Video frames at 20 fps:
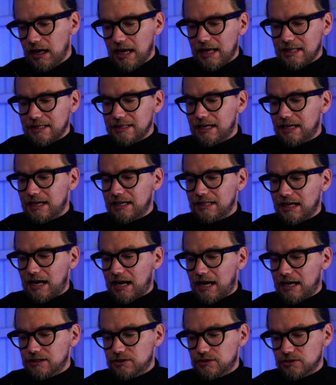And then
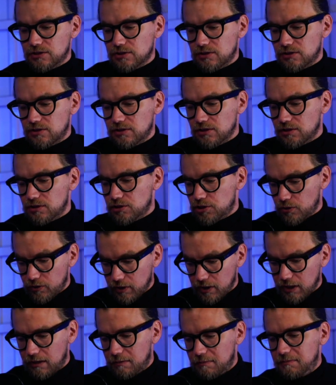I just
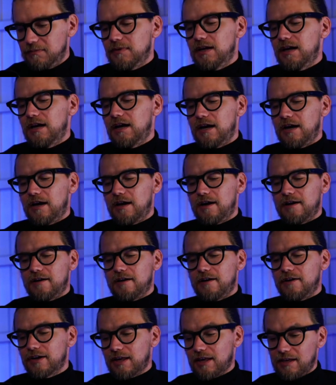showed him,
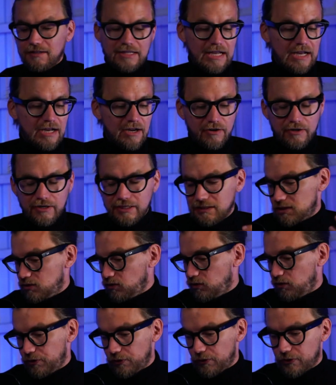okay, now
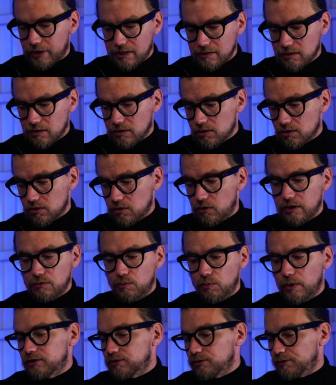install Notice. So he
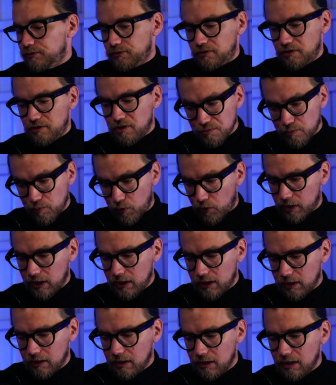went over the
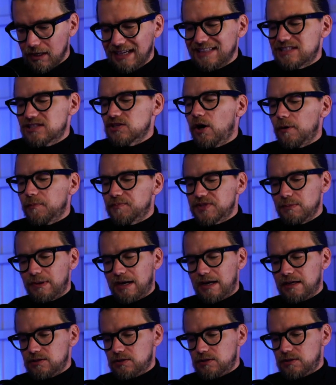onboarding. It's
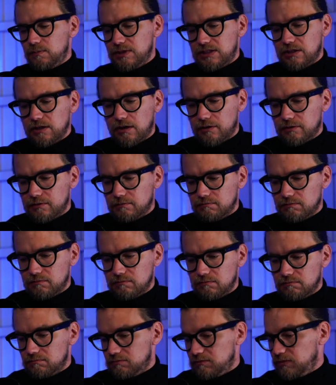optimized to be done,
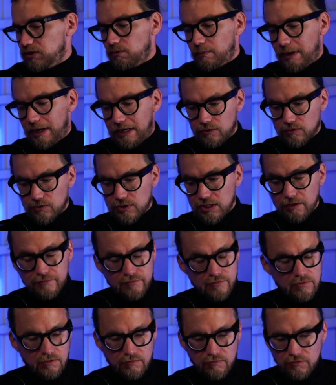by
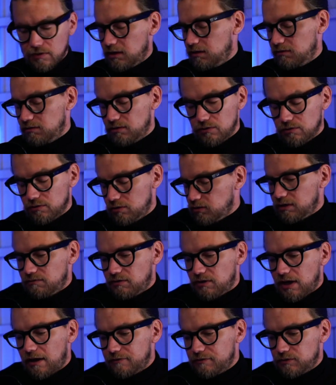yourself. So you don't
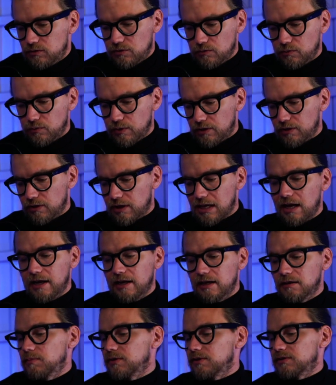even have to do it with the
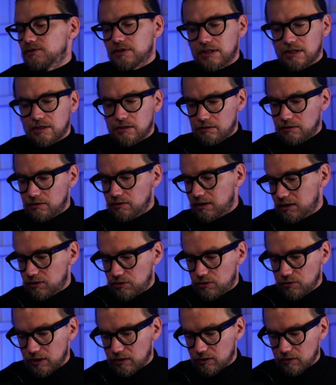client, but you can
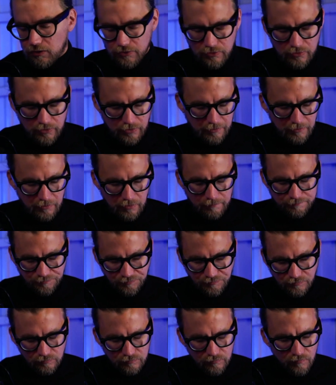do it on
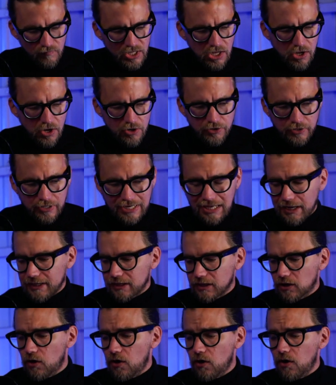a
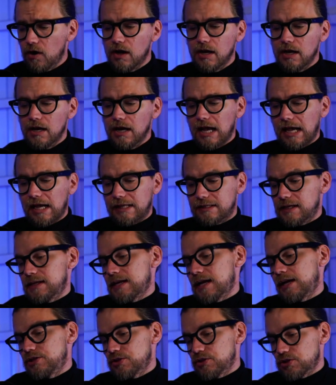client call. And then
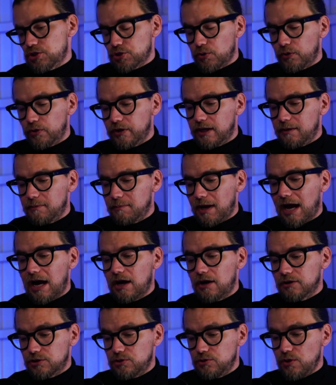I just showed him
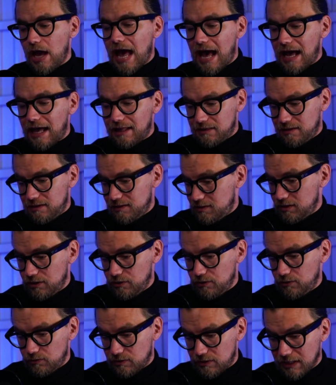how to add this
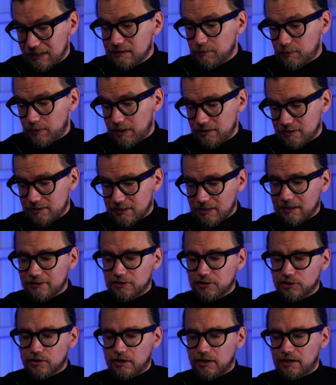new database that
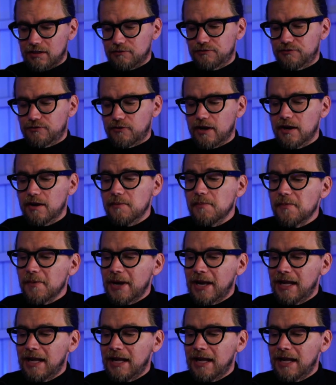I'd created for him.